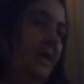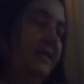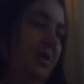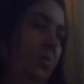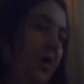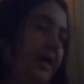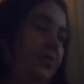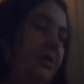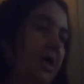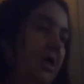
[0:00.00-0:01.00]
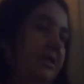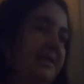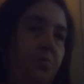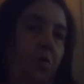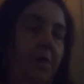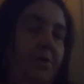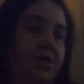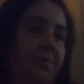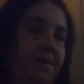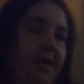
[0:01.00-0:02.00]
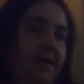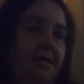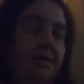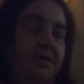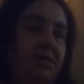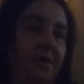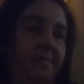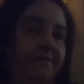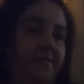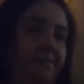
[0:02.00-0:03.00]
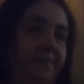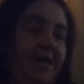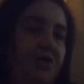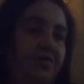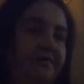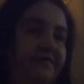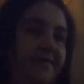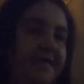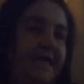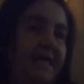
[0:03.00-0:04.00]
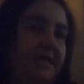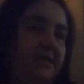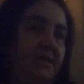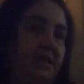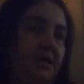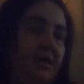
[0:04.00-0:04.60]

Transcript: So why would you be able to jump from Bachelor of Physics